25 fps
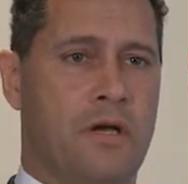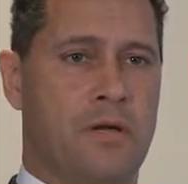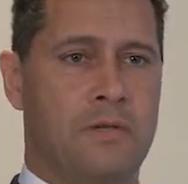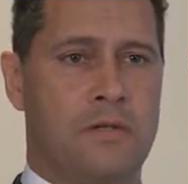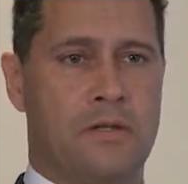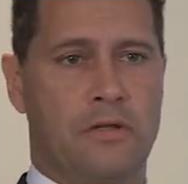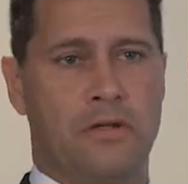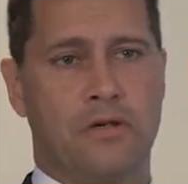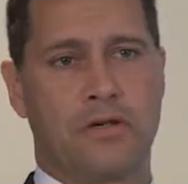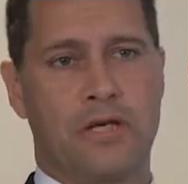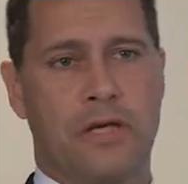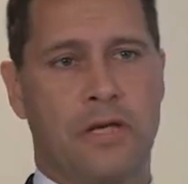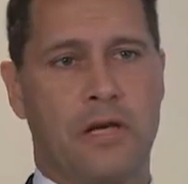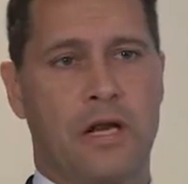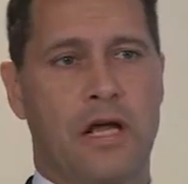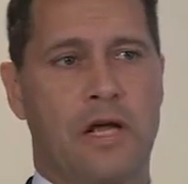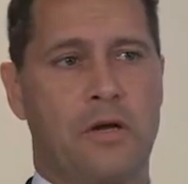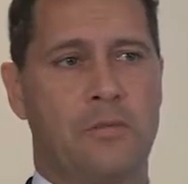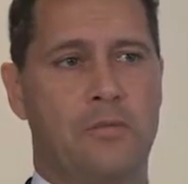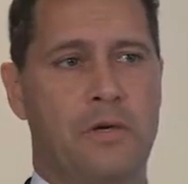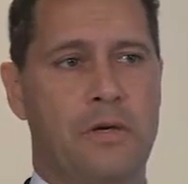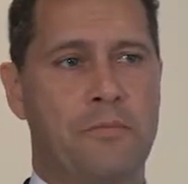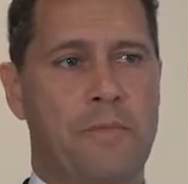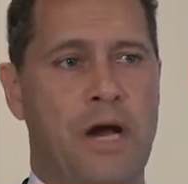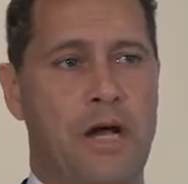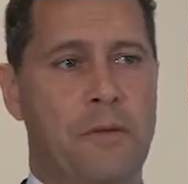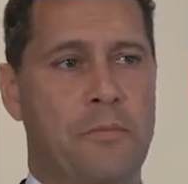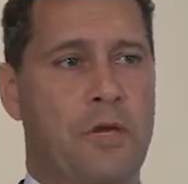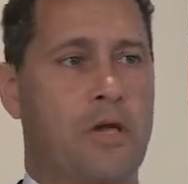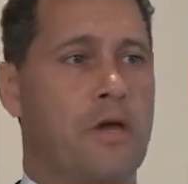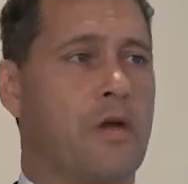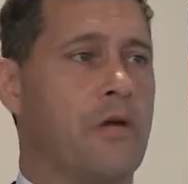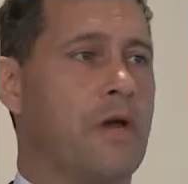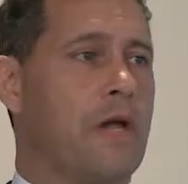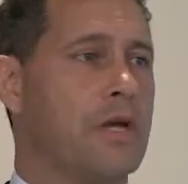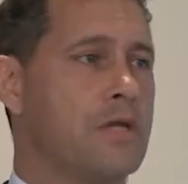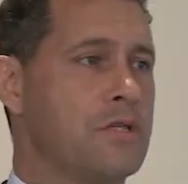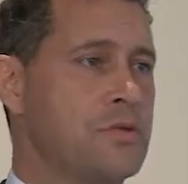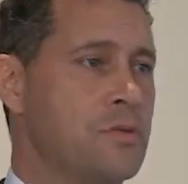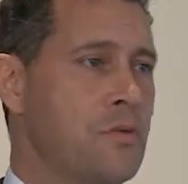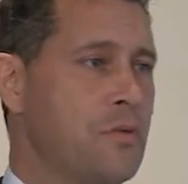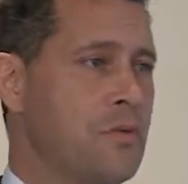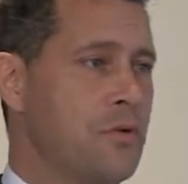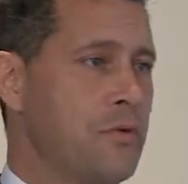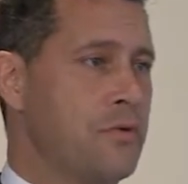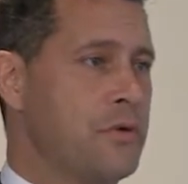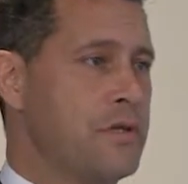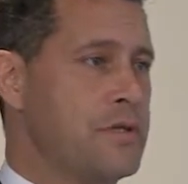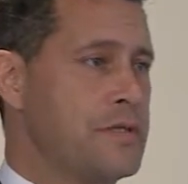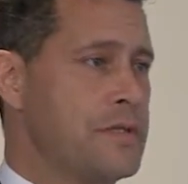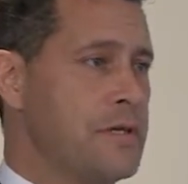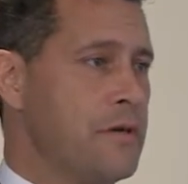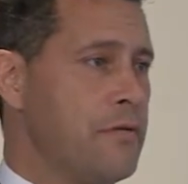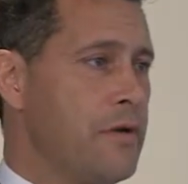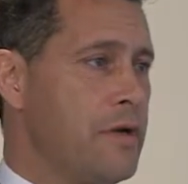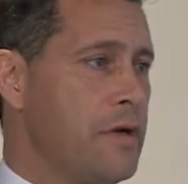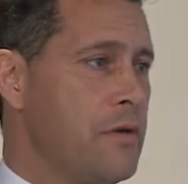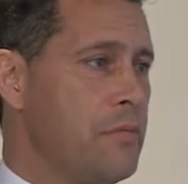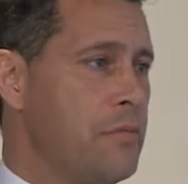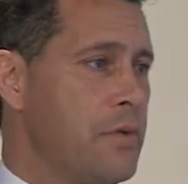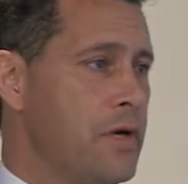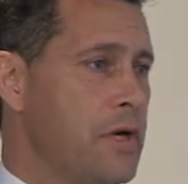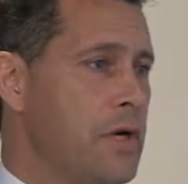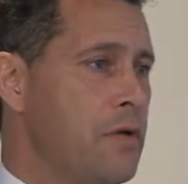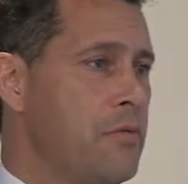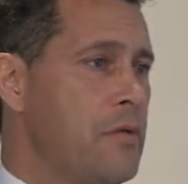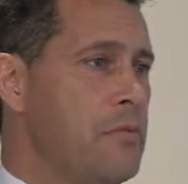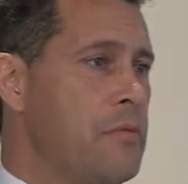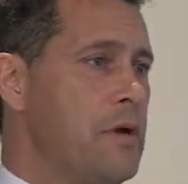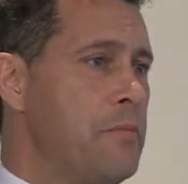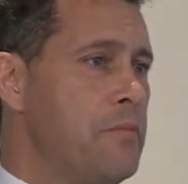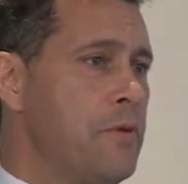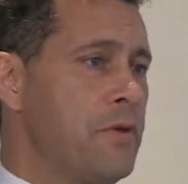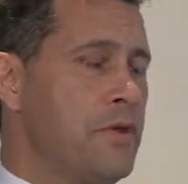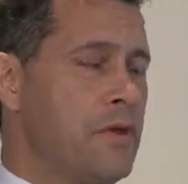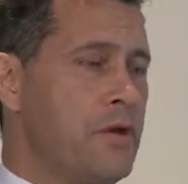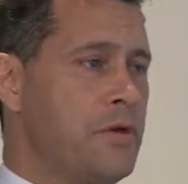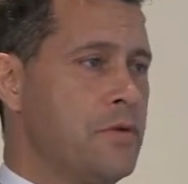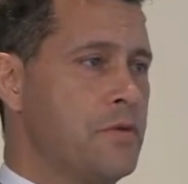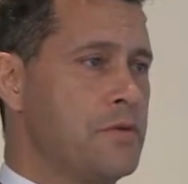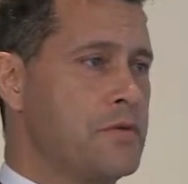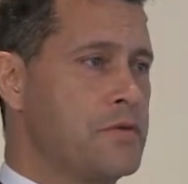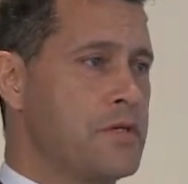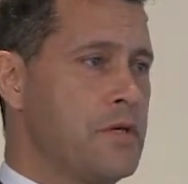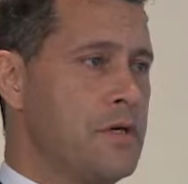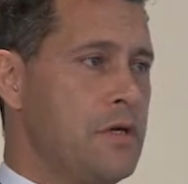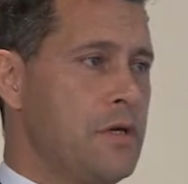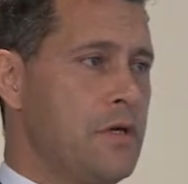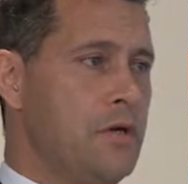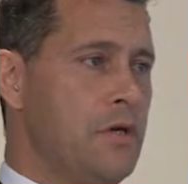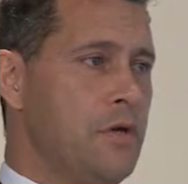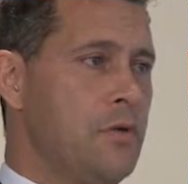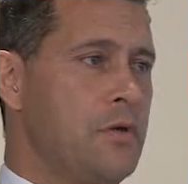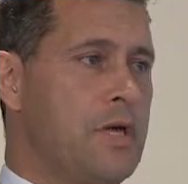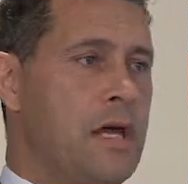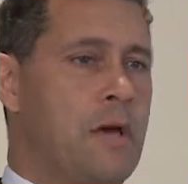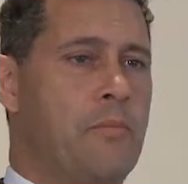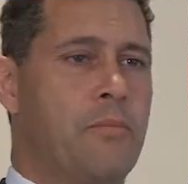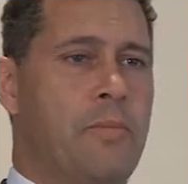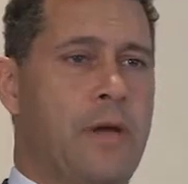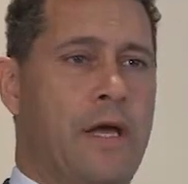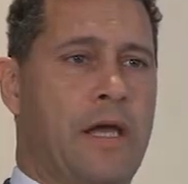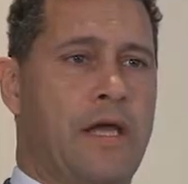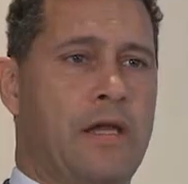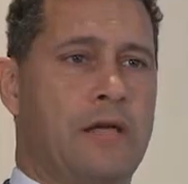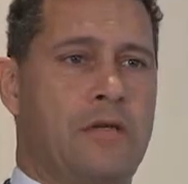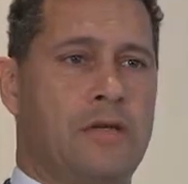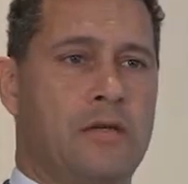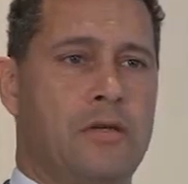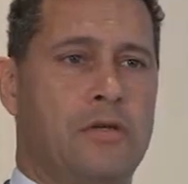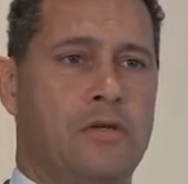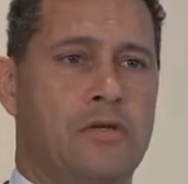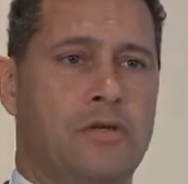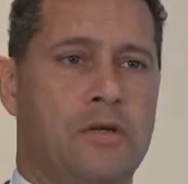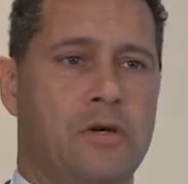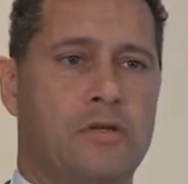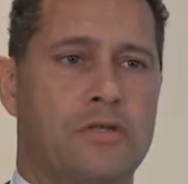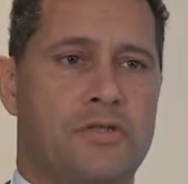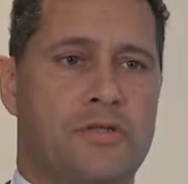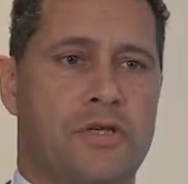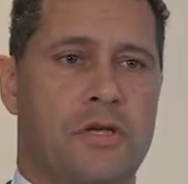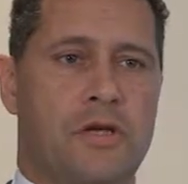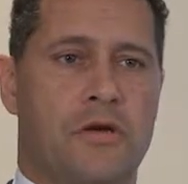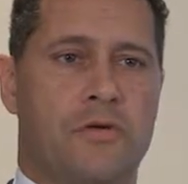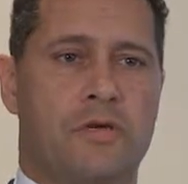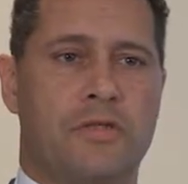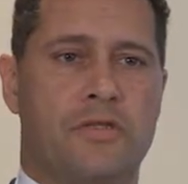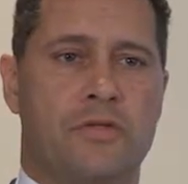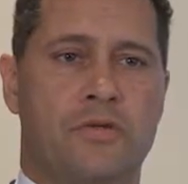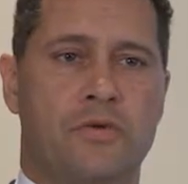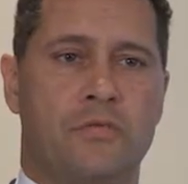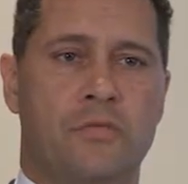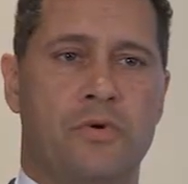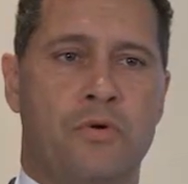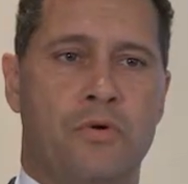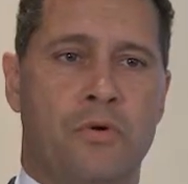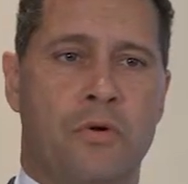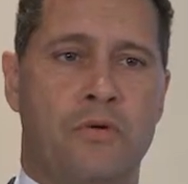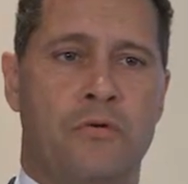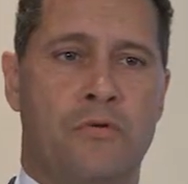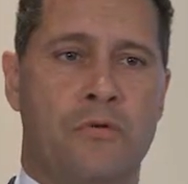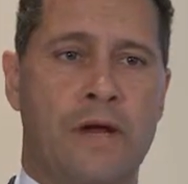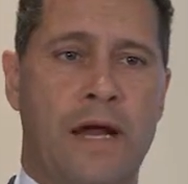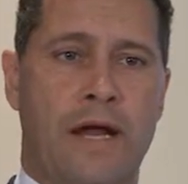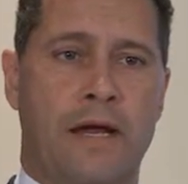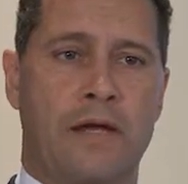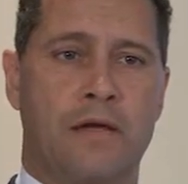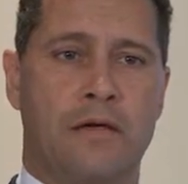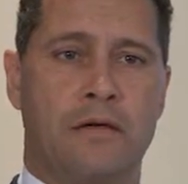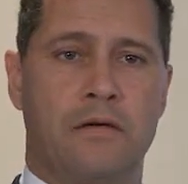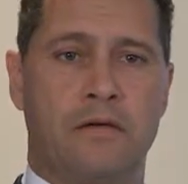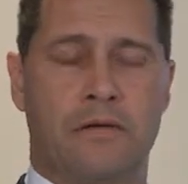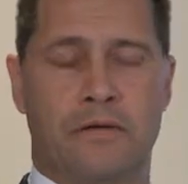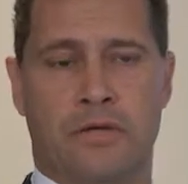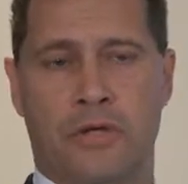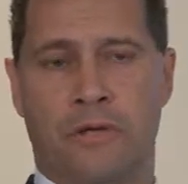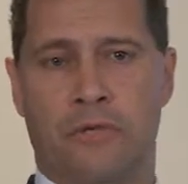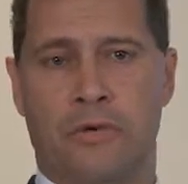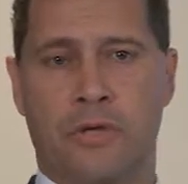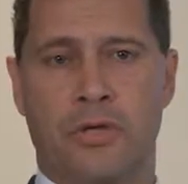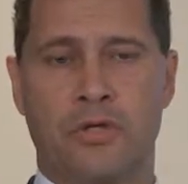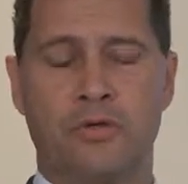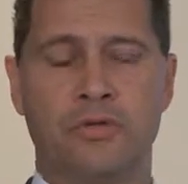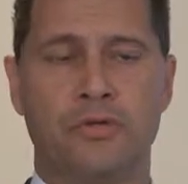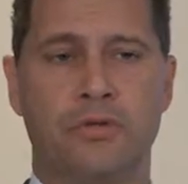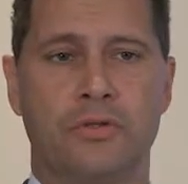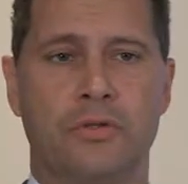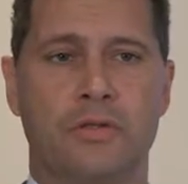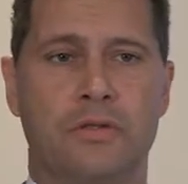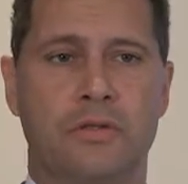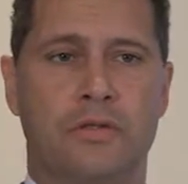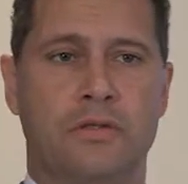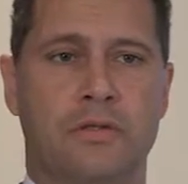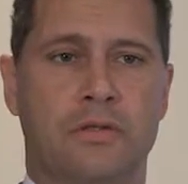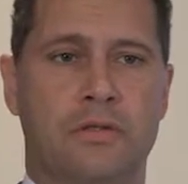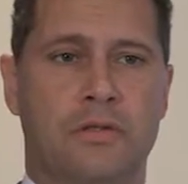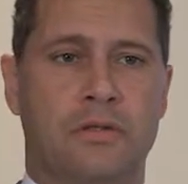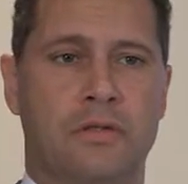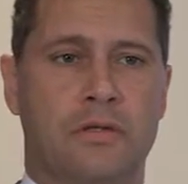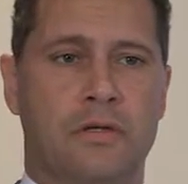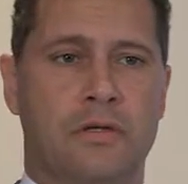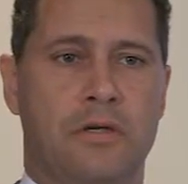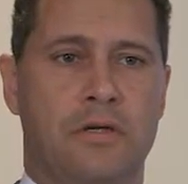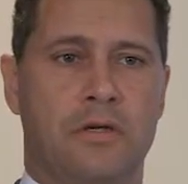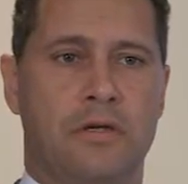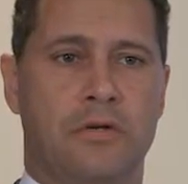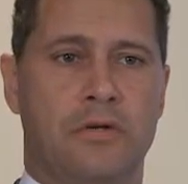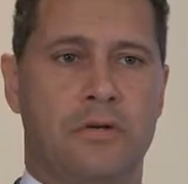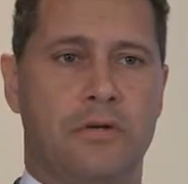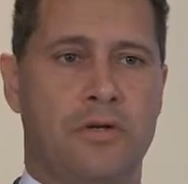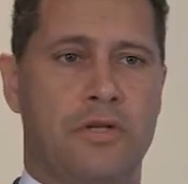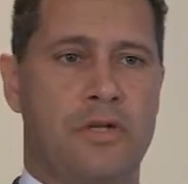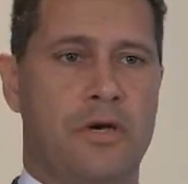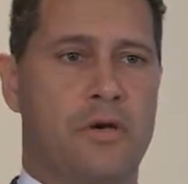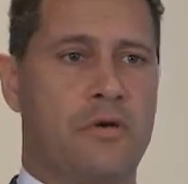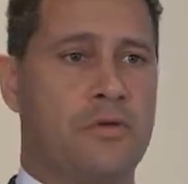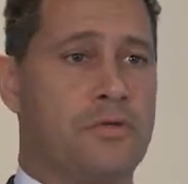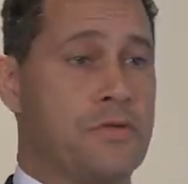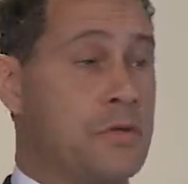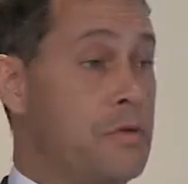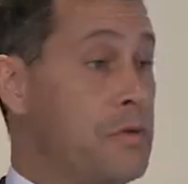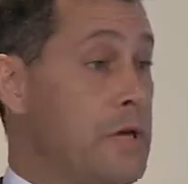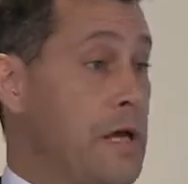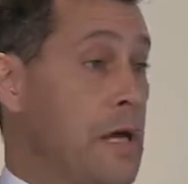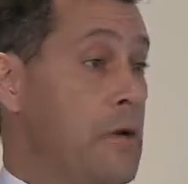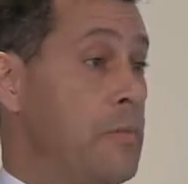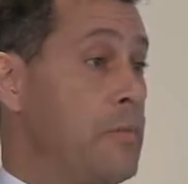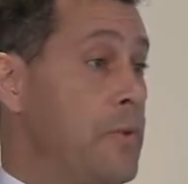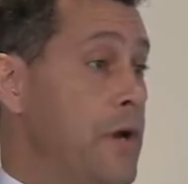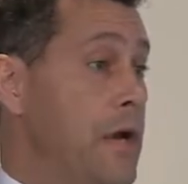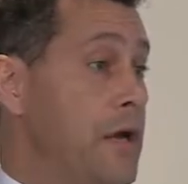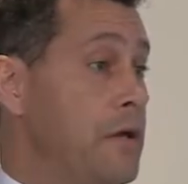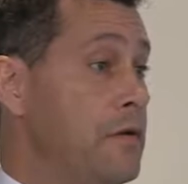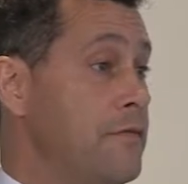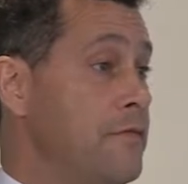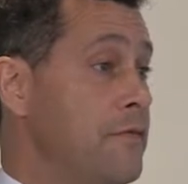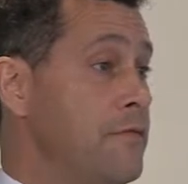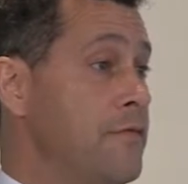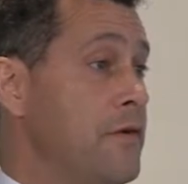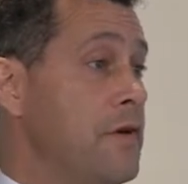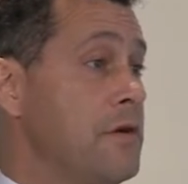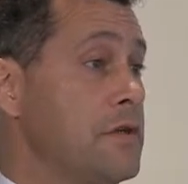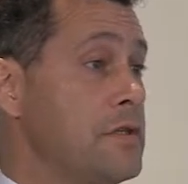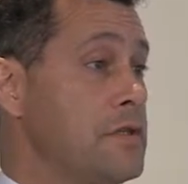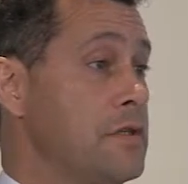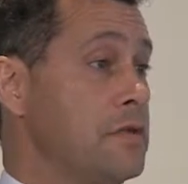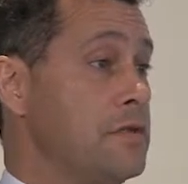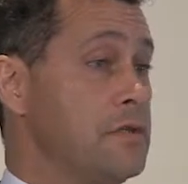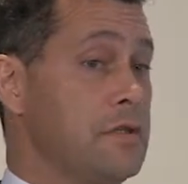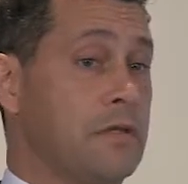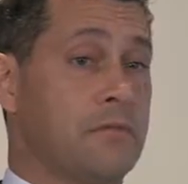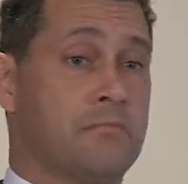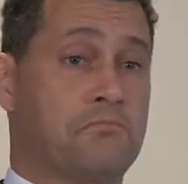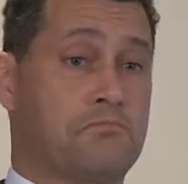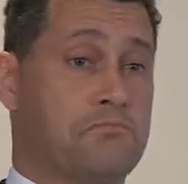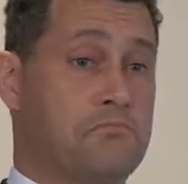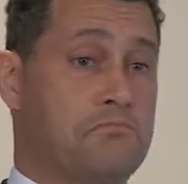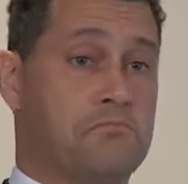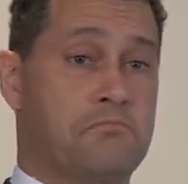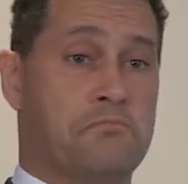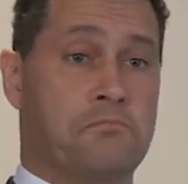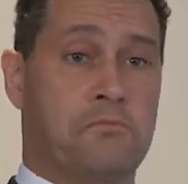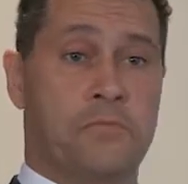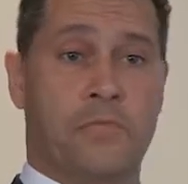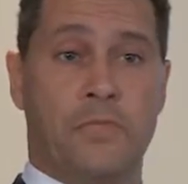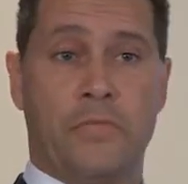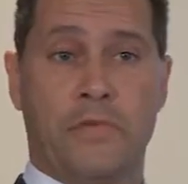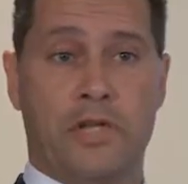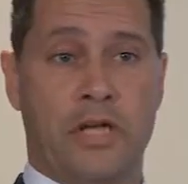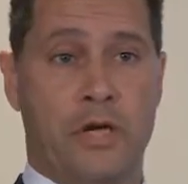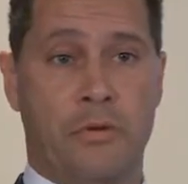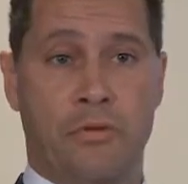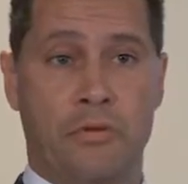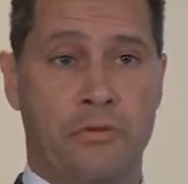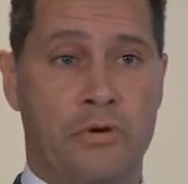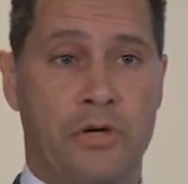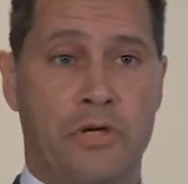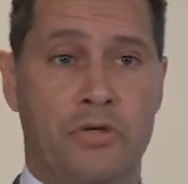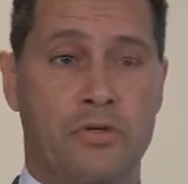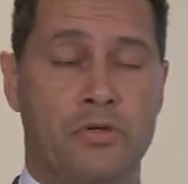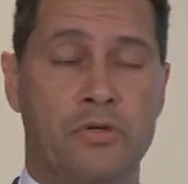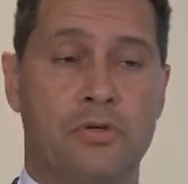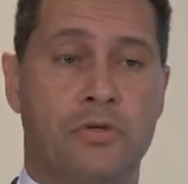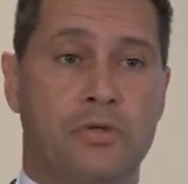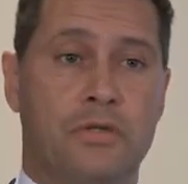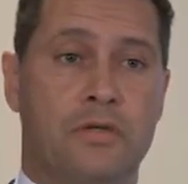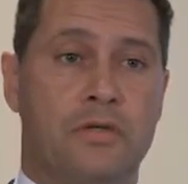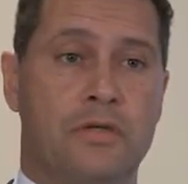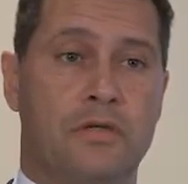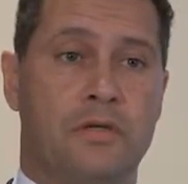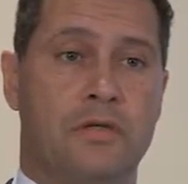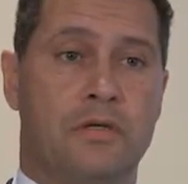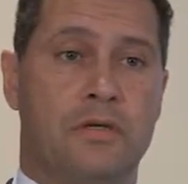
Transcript: looking like we might be going into a war in Syria. But I remember those who campaigned not to go into the war in Iraq. They were ignored. There were those who campaigned for fox hunting. They were ignored.